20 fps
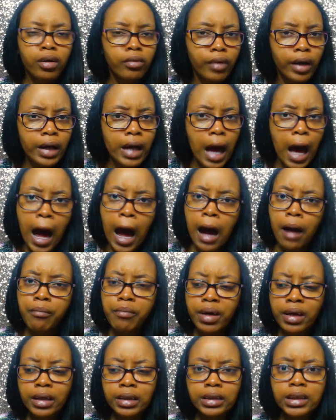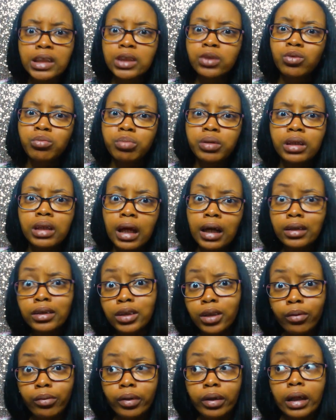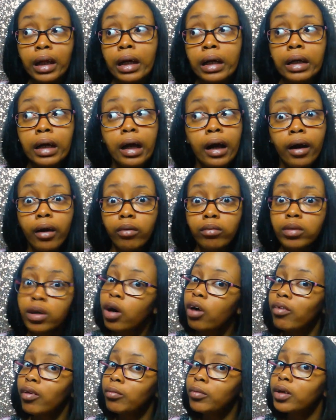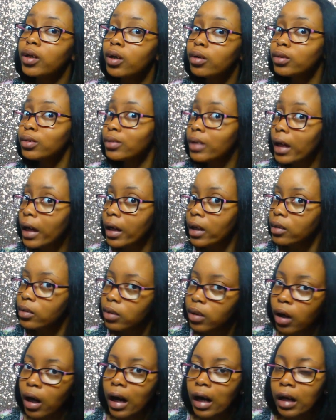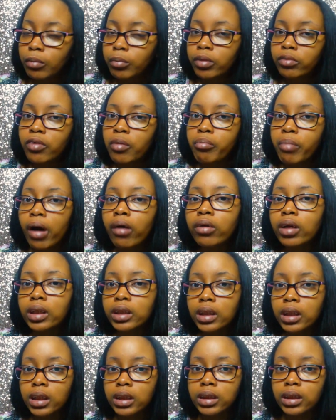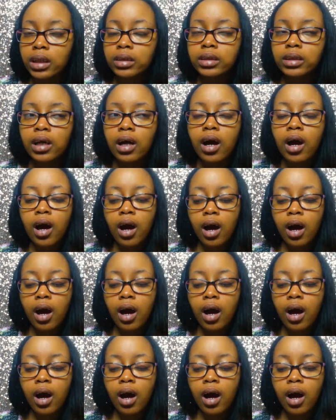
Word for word: Right? I, in a sense, would be like Jonah. Like, I don't know if I want to go do that. You know, I'd be rebellious in a sense.